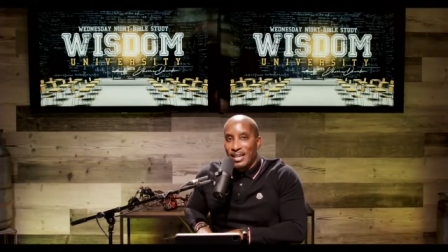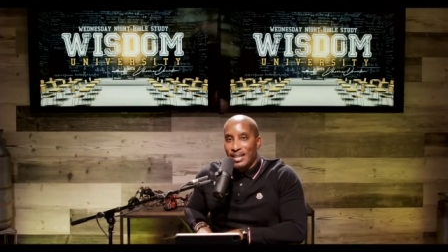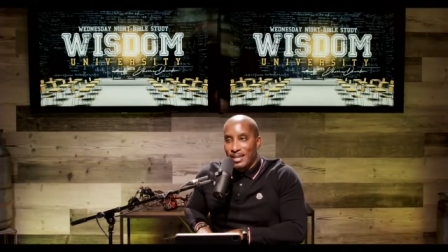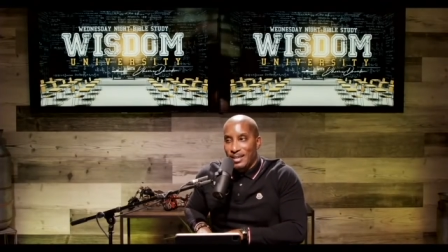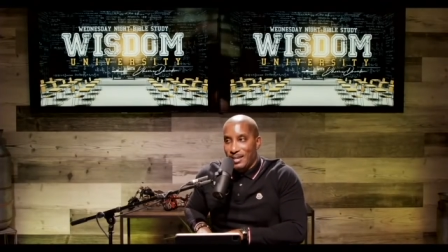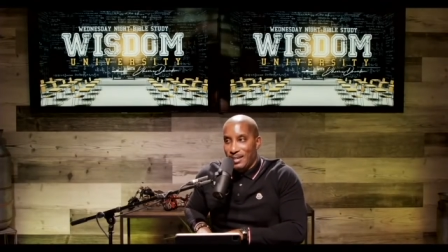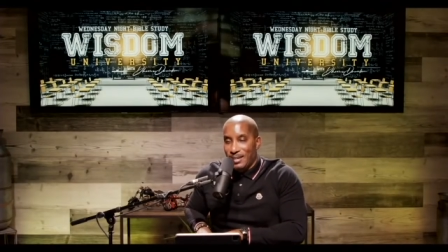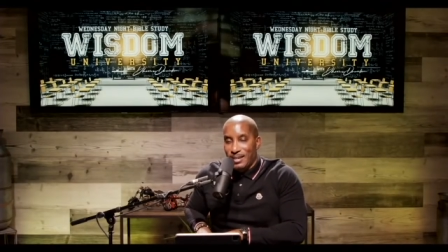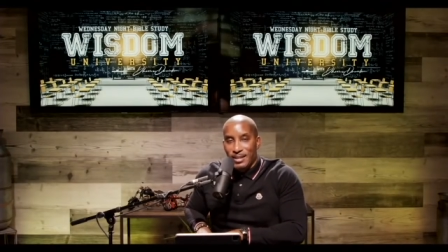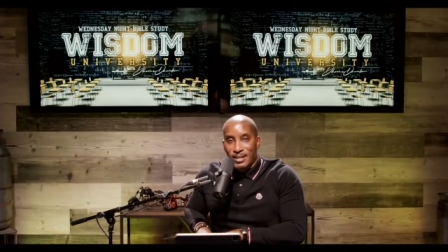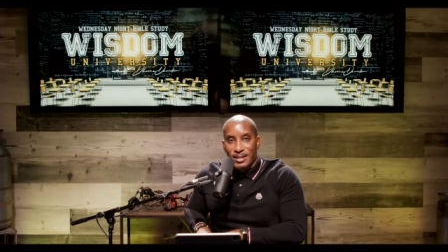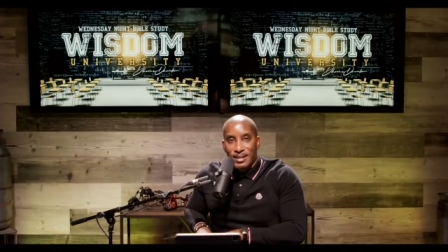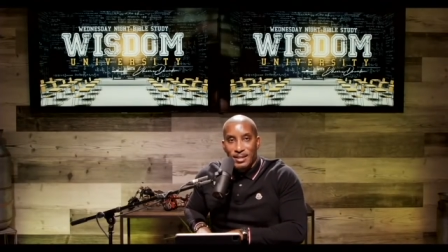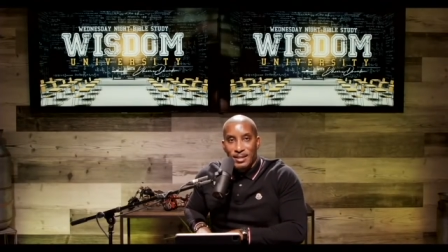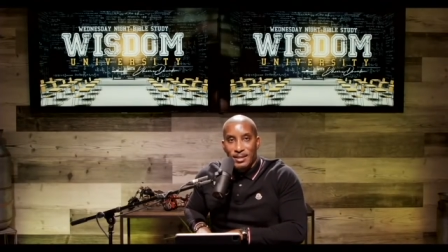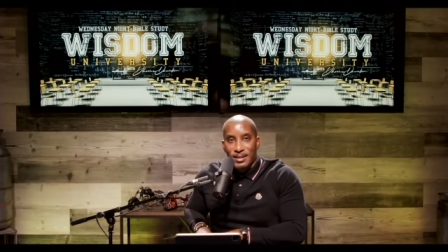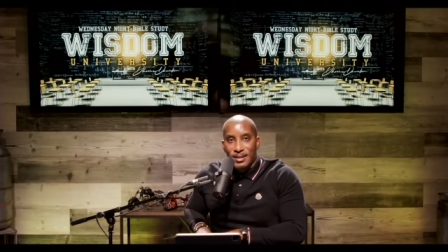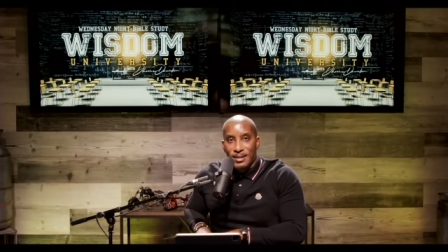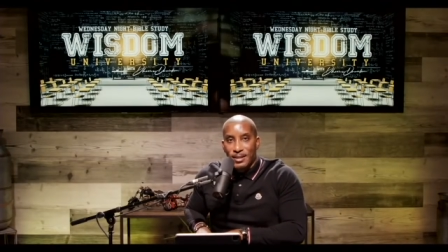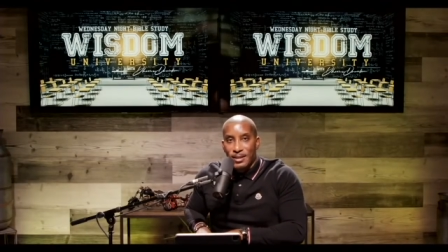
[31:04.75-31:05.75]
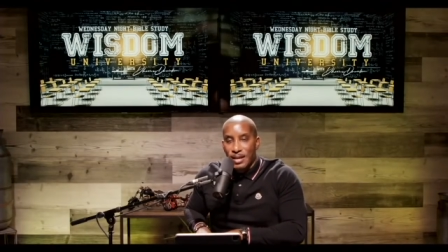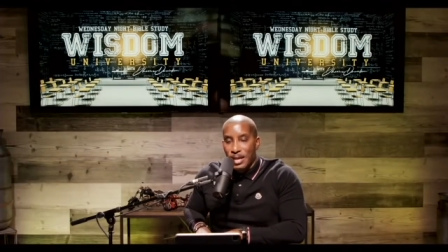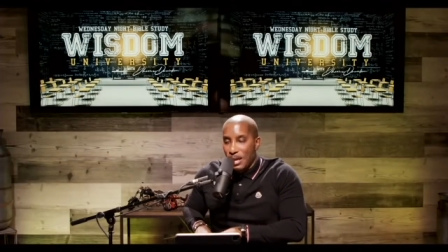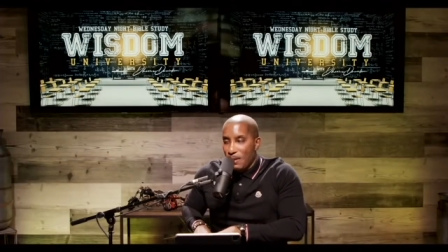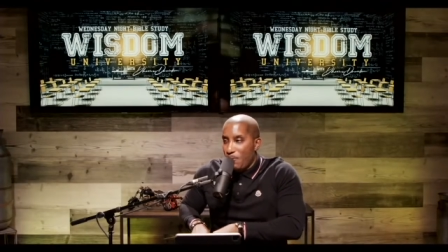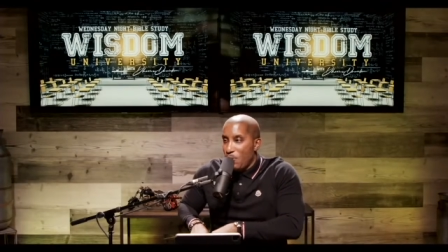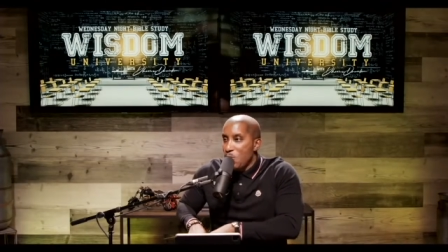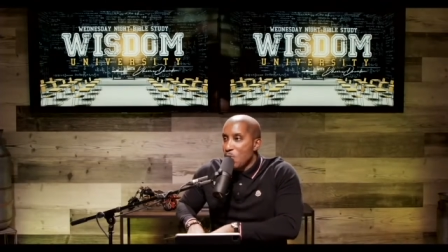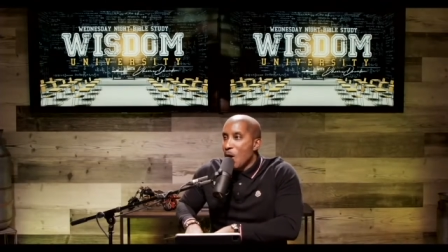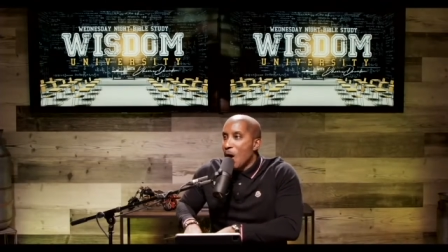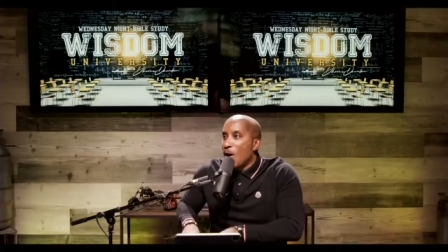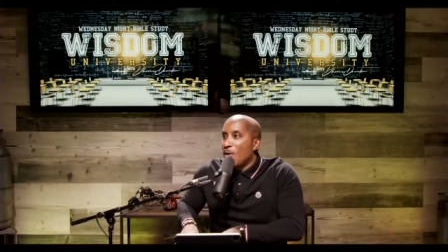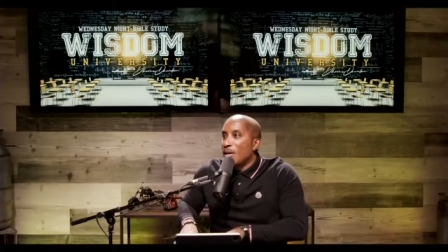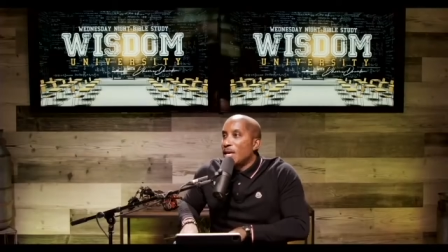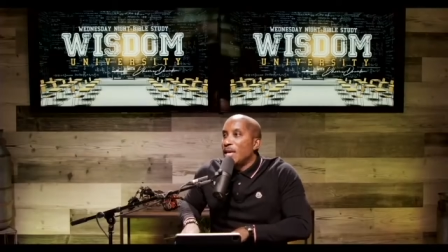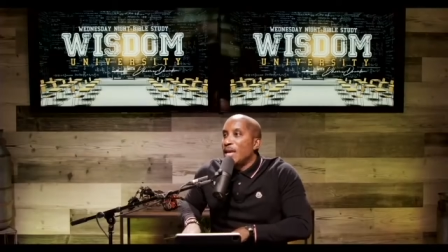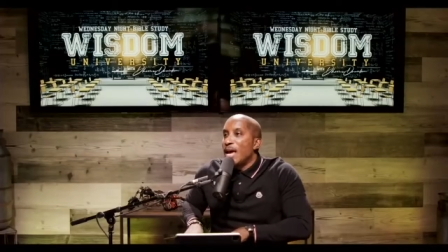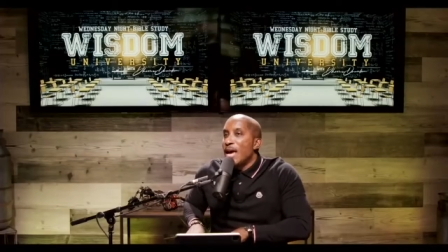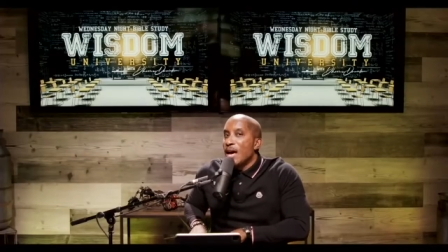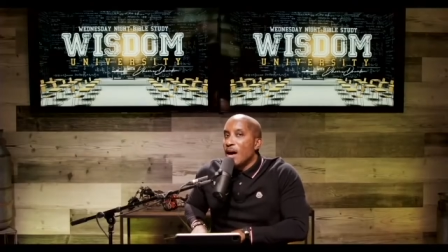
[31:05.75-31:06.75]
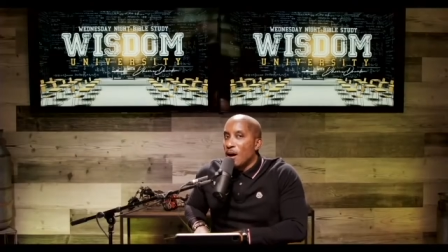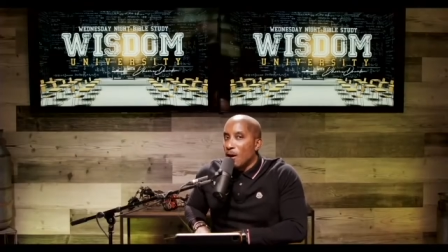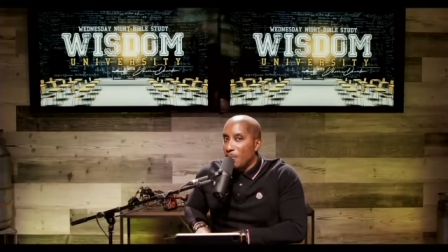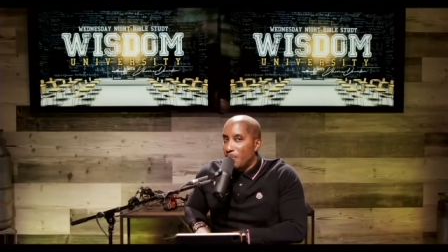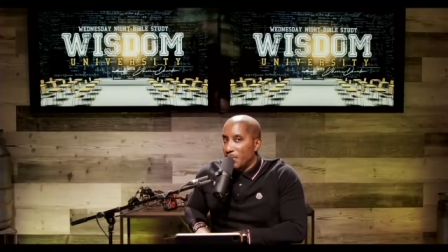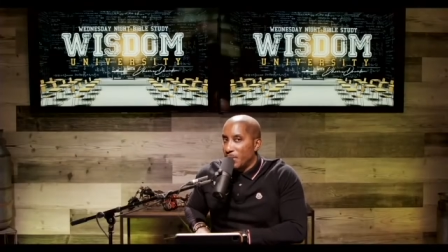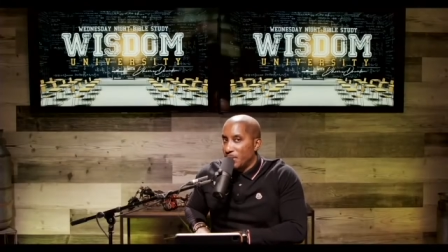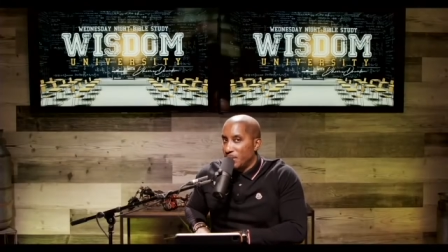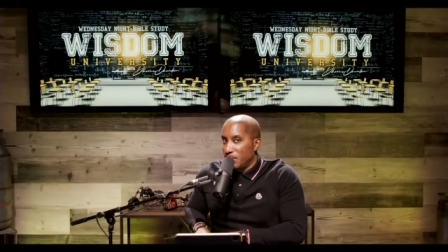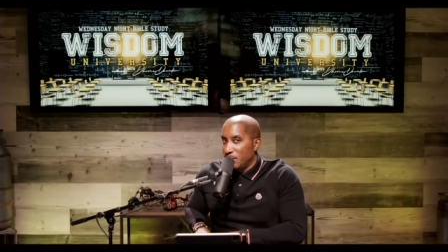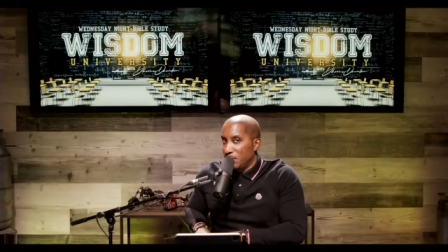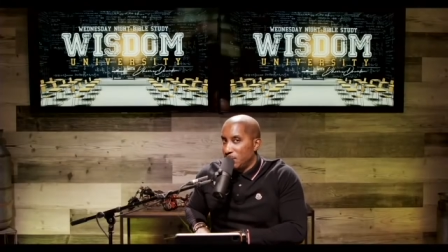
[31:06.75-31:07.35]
it, if you all get help,